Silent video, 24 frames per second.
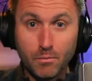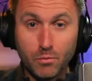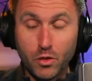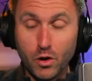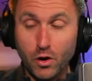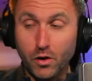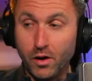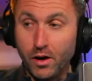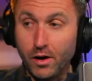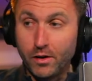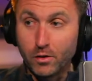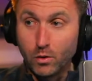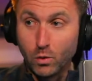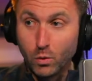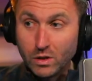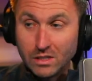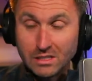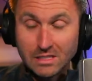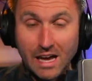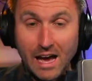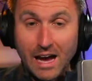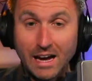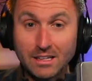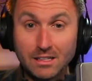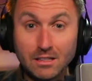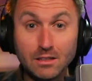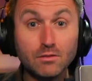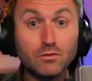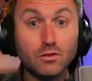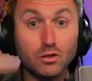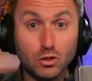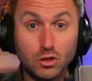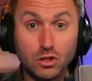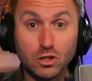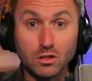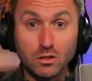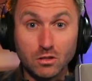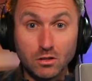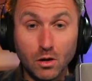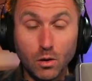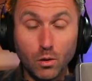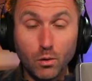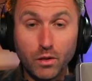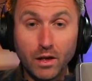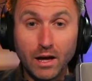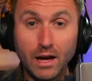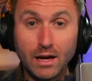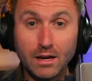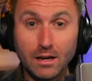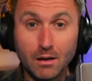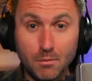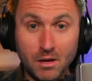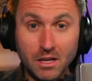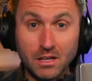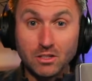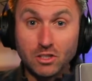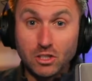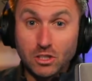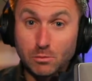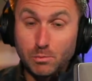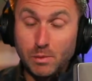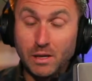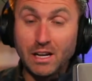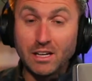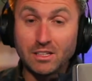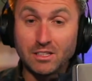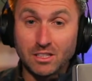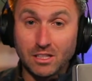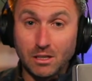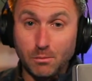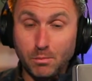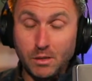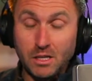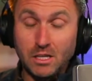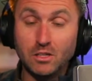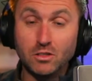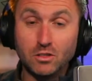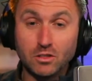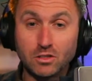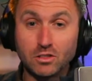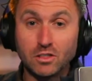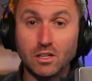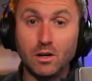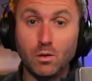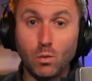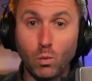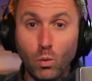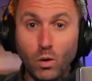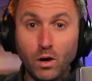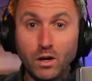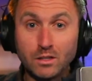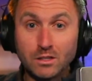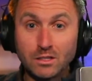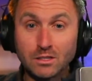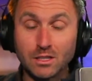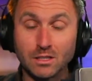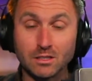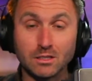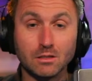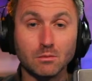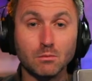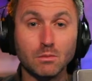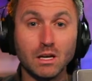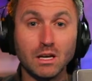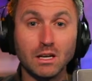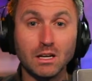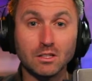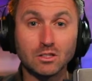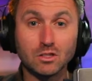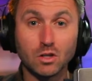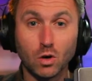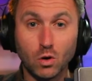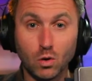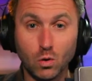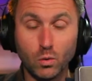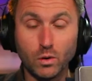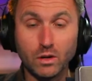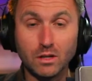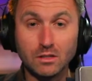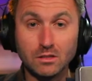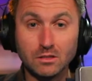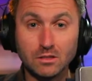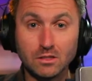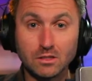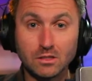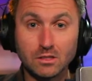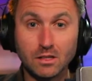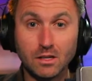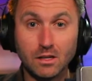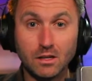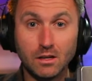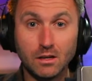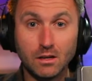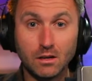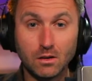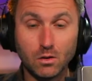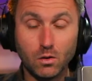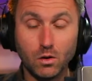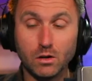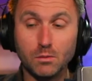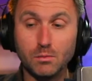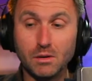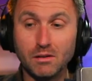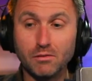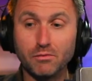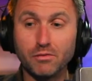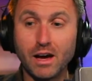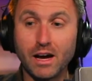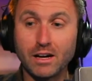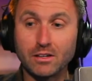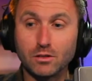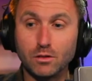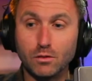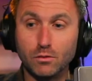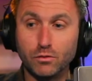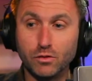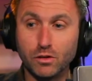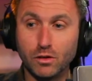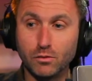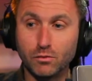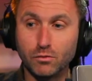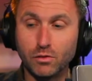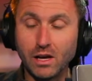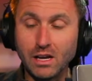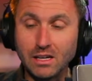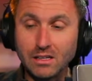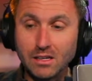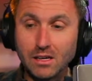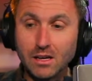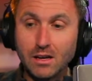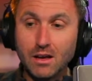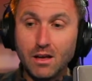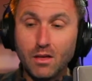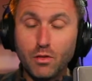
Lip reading: They're not always active. You should know that. I mean, just because it appears there once doesn't mean it's always going to be a factor for your flight.